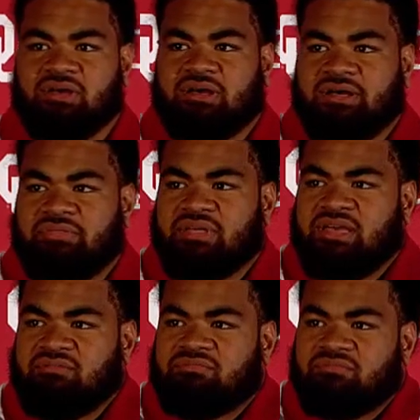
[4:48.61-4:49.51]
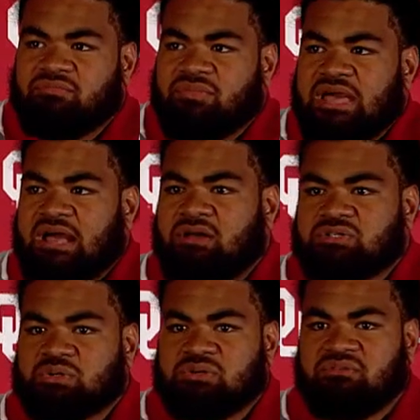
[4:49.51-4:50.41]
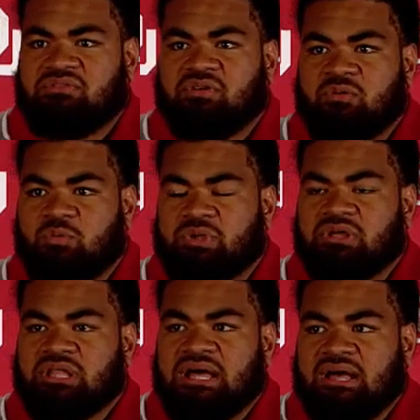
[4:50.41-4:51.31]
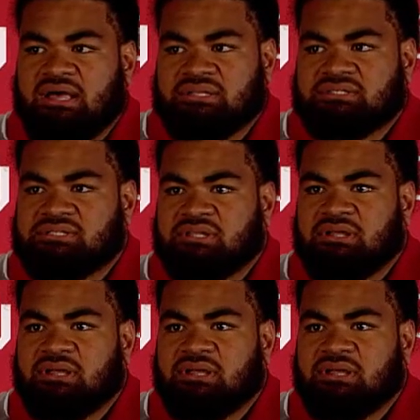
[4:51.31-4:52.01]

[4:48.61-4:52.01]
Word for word: uh, they've now sort of realized